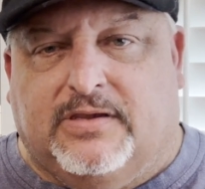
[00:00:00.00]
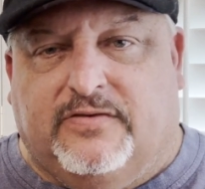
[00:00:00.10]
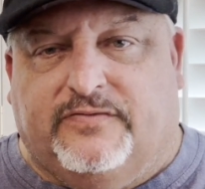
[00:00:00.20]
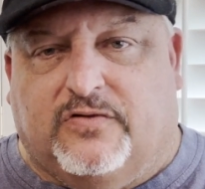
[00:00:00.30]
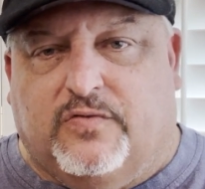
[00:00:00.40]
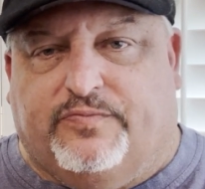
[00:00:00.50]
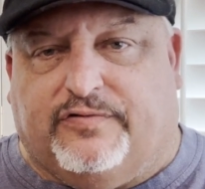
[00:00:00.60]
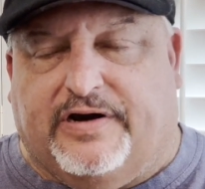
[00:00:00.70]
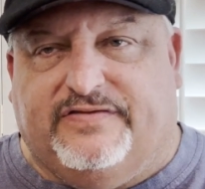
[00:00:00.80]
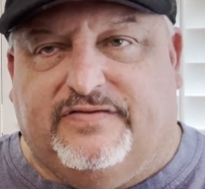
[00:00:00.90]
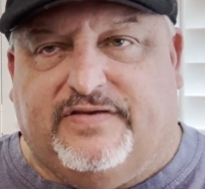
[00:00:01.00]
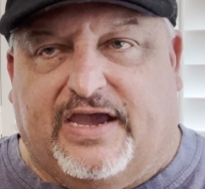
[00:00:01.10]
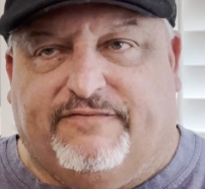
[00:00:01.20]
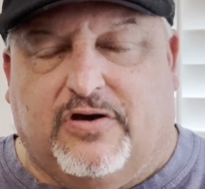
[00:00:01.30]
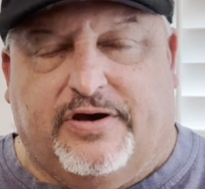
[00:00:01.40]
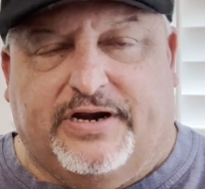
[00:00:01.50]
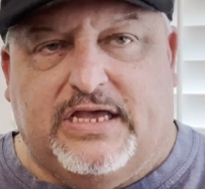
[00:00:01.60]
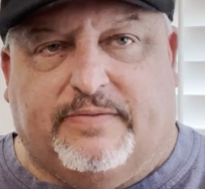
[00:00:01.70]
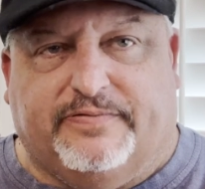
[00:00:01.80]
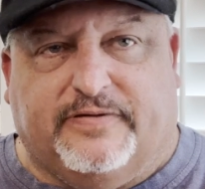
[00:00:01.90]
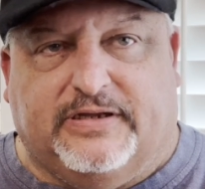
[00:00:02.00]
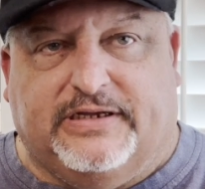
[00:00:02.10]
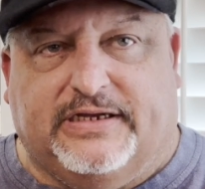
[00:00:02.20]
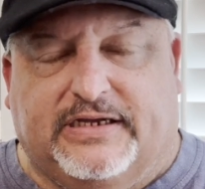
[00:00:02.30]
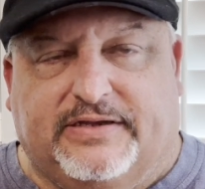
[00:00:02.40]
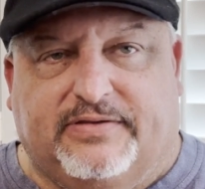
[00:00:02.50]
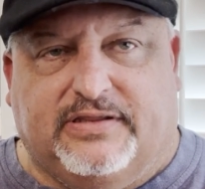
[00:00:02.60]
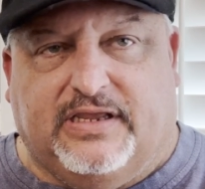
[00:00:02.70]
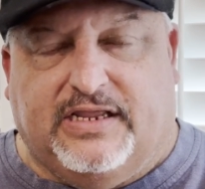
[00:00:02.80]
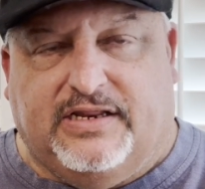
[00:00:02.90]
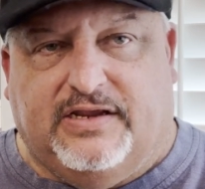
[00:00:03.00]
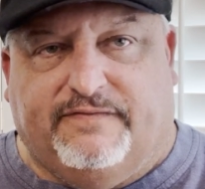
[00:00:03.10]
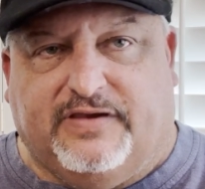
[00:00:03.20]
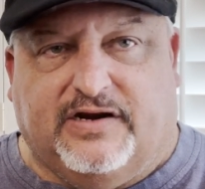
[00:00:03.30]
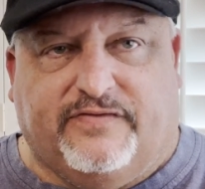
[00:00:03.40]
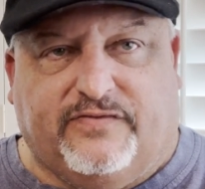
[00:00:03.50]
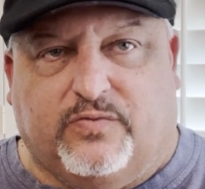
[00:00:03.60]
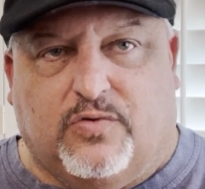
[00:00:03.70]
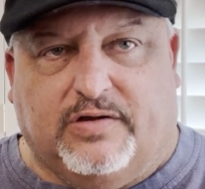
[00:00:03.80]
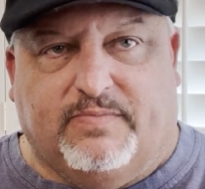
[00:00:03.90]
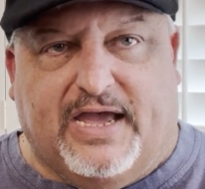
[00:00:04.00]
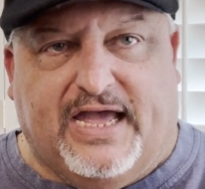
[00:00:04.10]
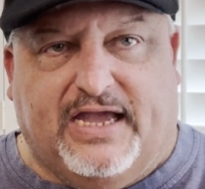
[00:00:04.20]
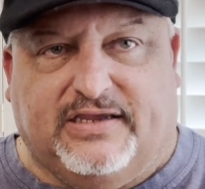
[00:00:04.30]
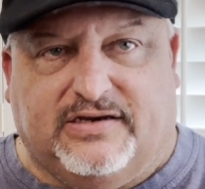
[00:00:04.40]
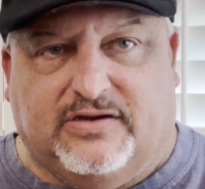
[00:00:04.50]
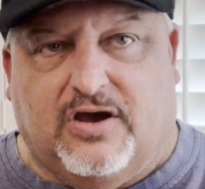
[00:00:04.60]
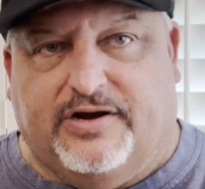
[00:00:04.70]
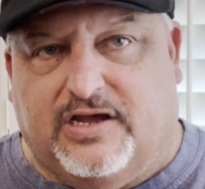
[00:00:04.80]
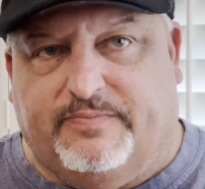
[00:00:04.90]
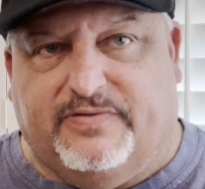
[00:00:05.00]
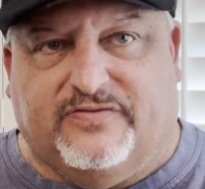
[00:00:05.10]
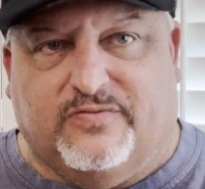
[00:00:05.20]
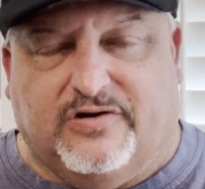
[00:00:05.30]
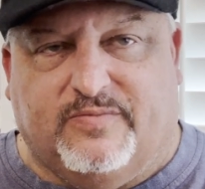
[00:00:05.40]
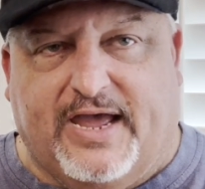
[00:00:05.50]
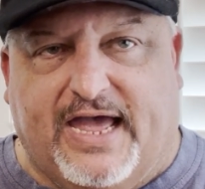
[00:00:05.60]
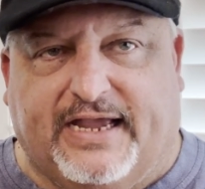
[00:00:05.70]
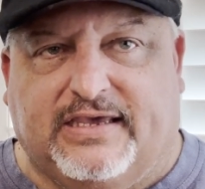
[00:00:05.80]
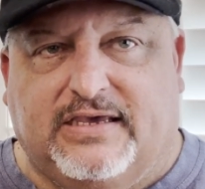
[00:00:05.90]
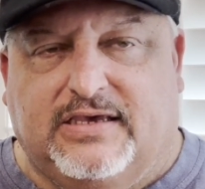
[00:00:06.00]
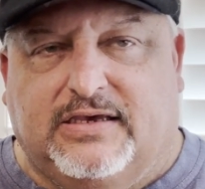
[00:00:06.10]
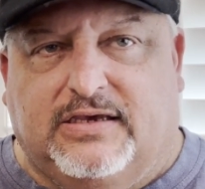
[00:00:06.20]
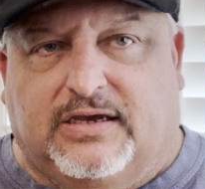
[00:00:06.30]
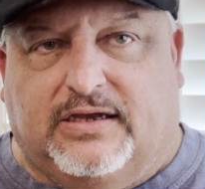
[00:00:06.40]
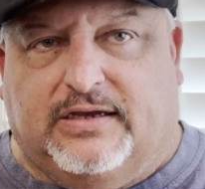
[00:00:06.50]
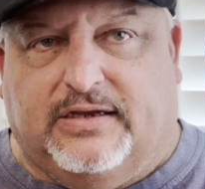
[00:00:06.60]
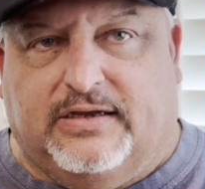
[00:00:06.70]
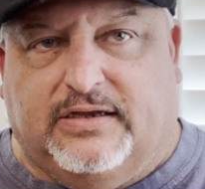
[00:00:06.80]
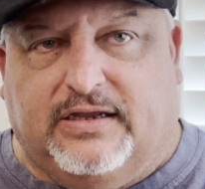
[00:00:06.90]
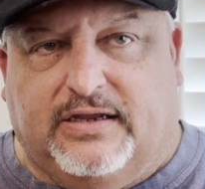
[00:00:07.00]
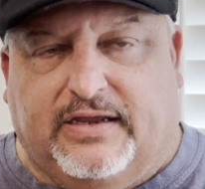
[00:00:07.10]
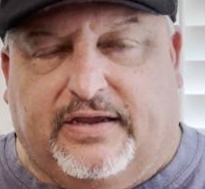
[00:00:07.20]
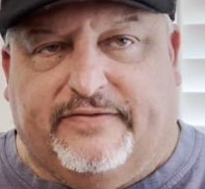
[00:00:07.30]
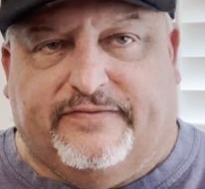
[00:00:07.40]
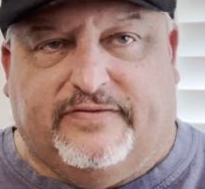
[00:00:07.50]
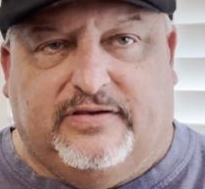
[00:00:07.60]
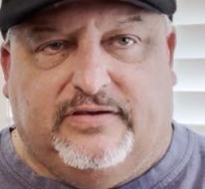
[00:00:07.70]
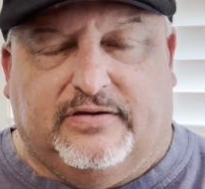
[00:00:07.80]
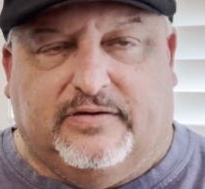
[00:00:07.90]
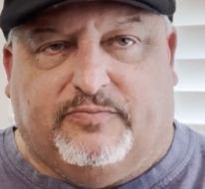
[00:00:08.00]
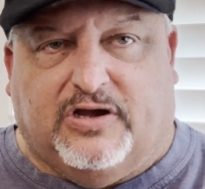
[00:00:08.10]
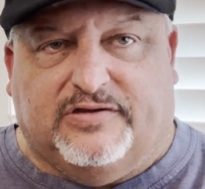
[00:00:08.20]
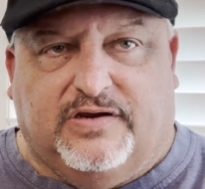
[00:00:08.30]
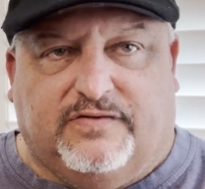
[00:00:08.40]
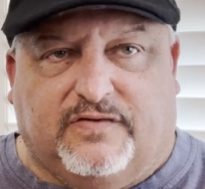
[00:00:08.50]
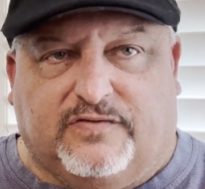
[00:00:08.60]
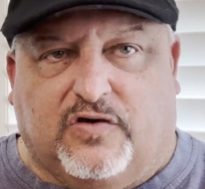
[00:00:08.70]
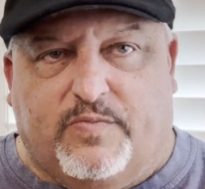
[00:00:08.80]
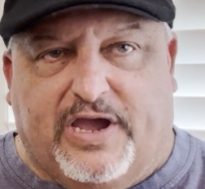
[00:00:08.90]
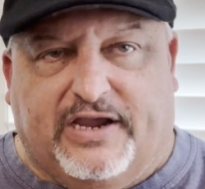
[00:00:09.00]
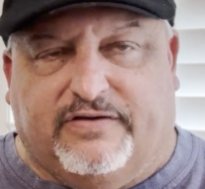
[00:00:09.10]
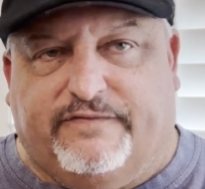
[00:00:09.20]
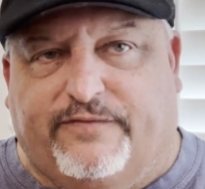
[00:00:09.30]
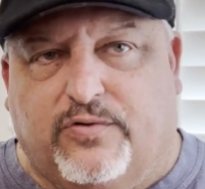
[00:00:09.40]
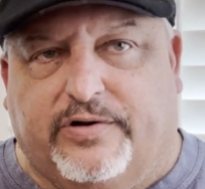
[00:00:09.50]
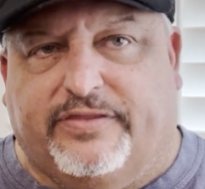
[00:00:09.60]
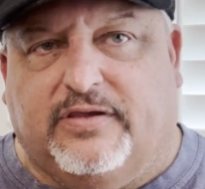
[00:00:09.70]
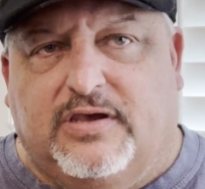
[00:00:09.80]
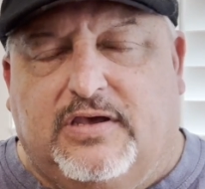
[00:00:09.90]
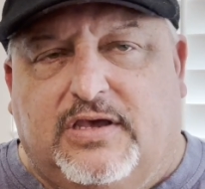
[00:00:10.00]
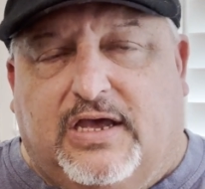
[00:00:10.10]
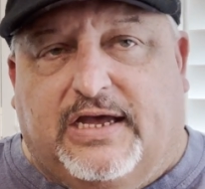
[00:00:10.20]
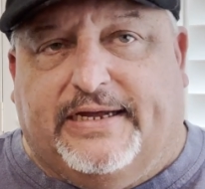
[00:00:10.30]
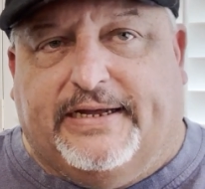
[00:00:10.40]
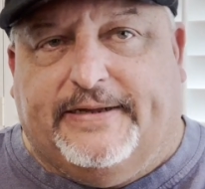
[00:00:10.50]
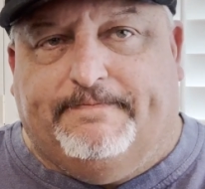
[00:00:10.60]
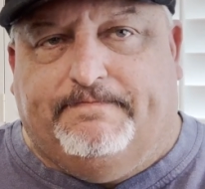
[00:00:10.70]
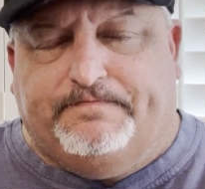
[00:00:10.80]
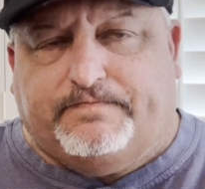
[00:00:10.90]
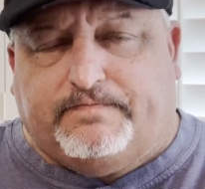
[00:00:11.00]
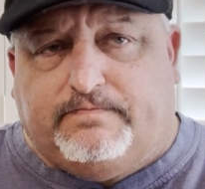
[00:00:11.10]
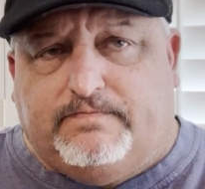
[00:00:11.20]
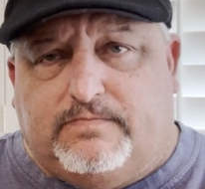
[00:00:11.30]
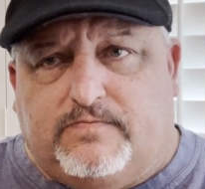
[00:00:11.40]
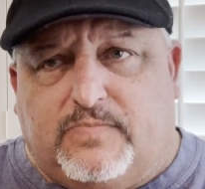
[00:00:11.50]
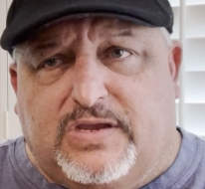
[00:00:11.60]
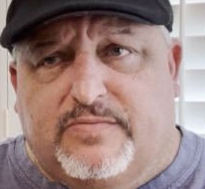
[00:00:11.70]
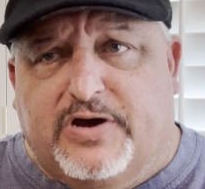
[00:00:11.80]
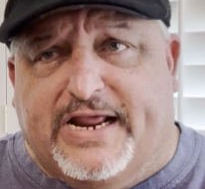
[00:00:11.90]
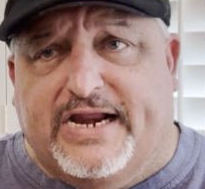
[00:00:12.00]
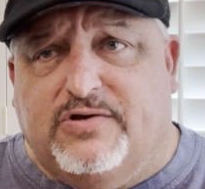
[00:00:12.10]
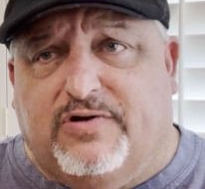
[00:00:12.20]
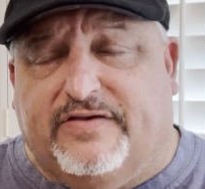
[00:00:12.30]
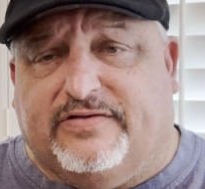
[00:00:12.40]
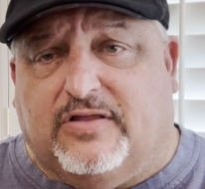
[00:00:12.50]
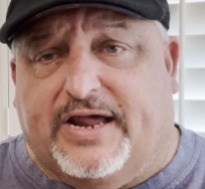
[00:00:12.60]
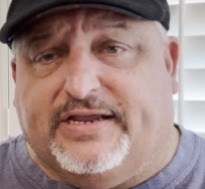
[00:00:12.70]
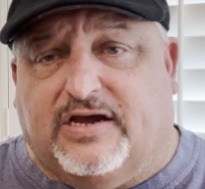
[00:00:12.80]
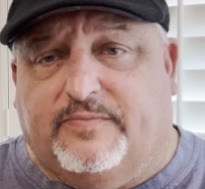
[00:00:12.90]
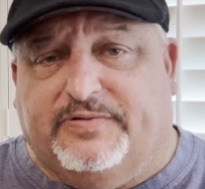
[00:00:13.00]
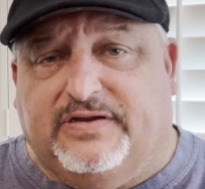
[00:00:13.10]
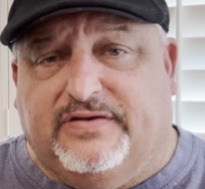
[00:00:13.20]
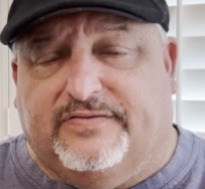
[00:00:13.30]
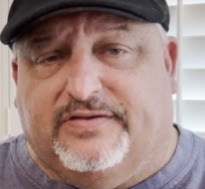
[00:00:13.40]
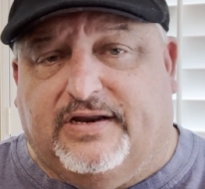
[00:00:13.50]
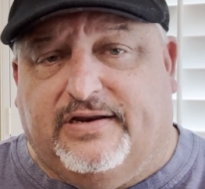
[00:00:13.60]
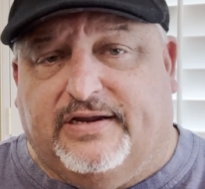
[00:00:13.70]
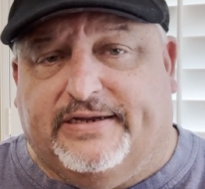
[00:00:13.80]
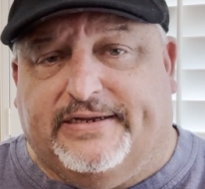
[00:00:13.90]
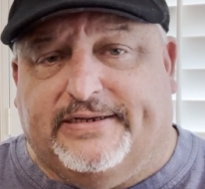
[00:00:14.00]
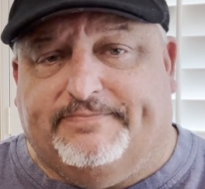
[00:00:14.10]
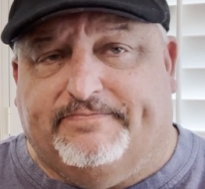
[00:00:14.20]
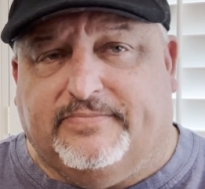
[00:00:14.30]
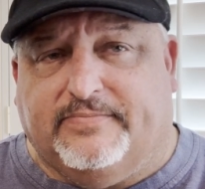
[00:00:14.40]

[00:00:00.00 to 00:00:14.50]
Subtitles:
So prices have gone up, and then they've kind of swung back and gone up and swung back as the politicians go back and forth. But anyways, a lot of companies that